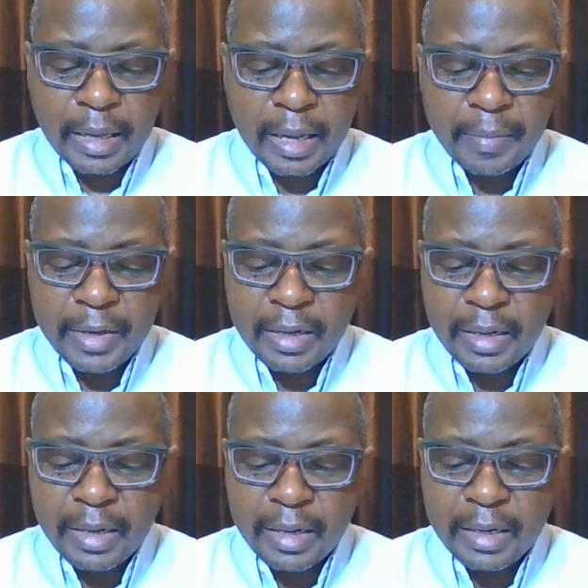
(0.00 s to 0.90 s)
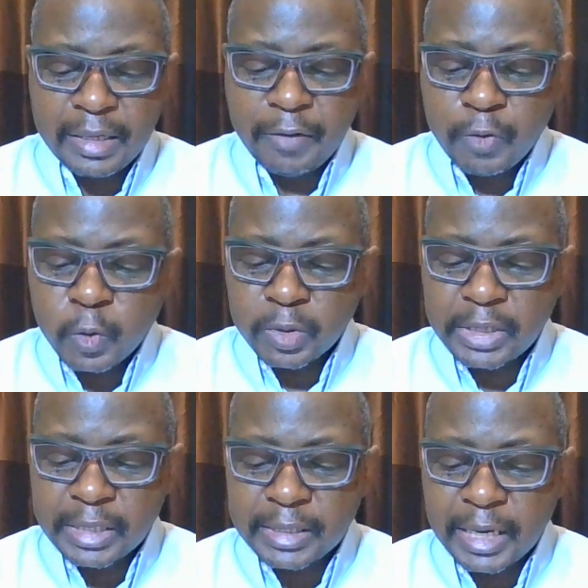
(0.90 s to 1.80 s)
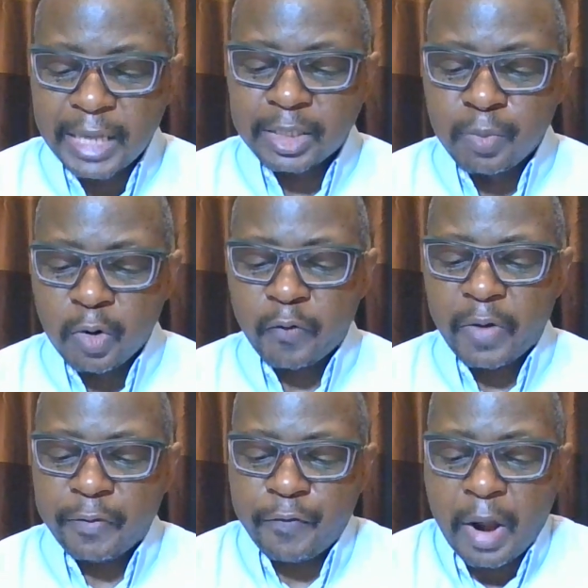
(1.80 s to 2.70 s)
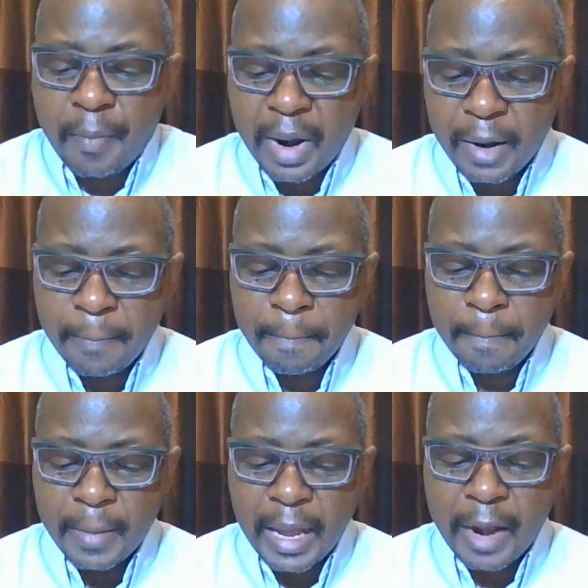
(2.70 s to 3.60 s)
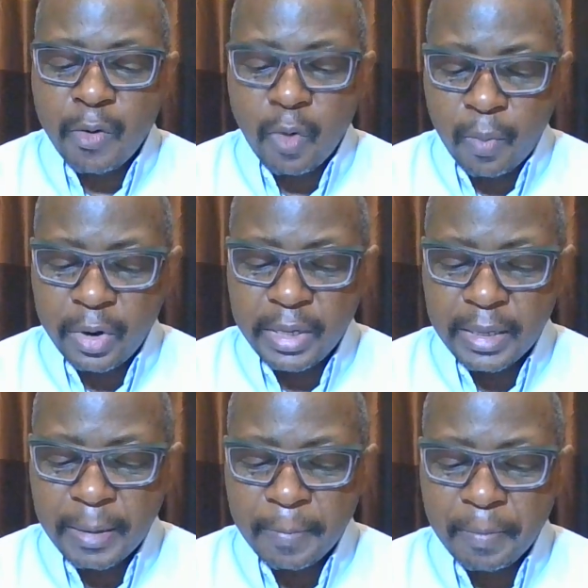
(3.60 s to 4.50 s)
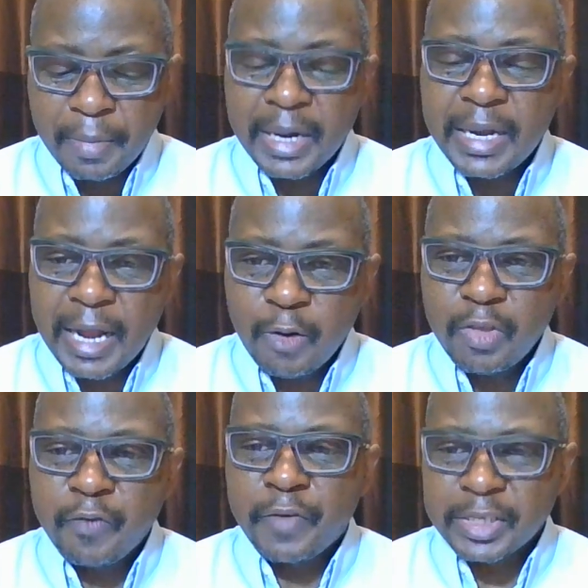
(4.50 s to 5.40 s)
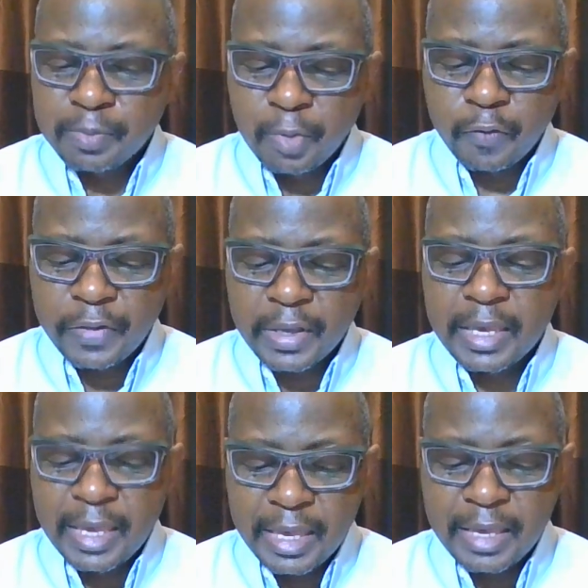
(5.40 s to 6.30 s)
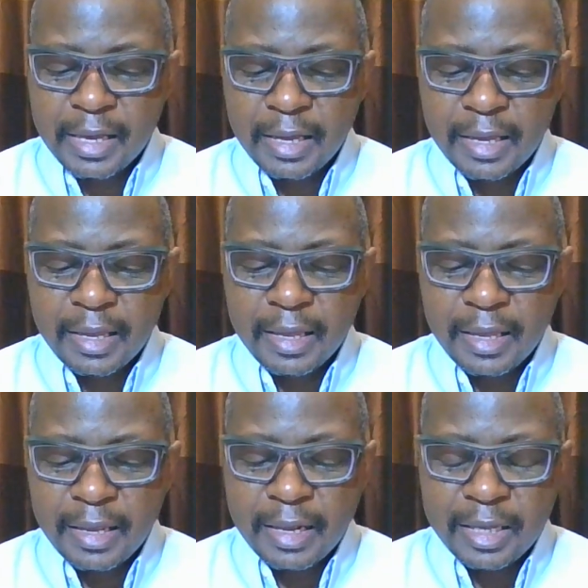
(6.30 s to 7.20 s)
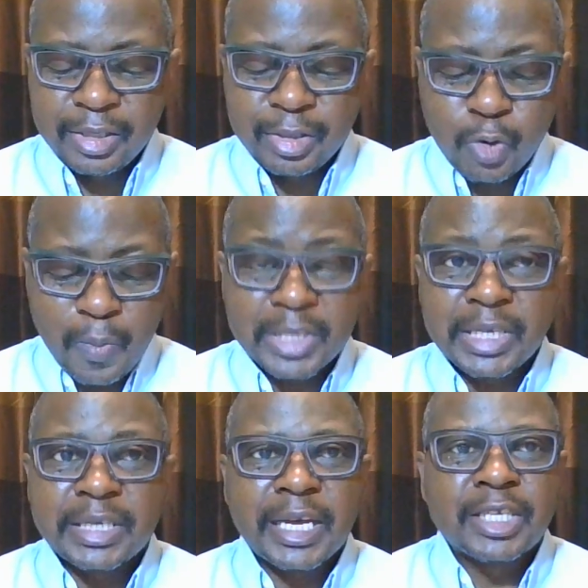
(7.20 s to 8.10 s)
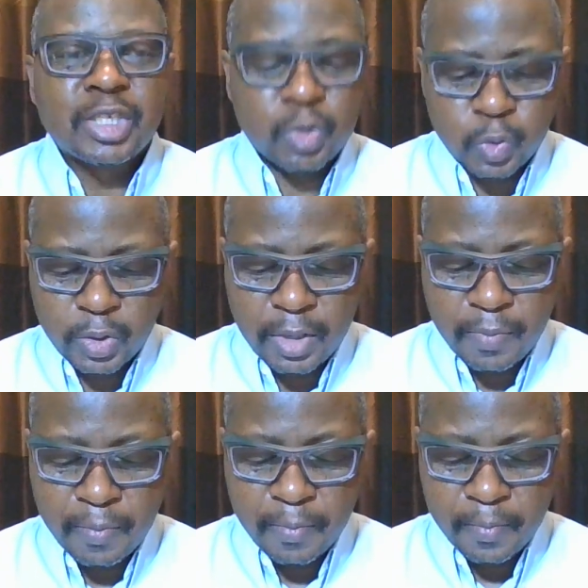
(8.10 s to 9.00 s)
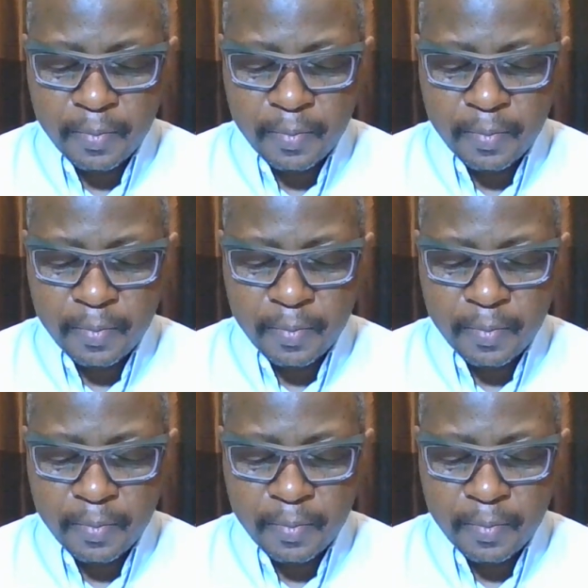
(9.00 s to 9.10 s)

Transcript: I mean, David was just the last born of a farmer, a nobody. But now the firstborn of the king is so much attached to him.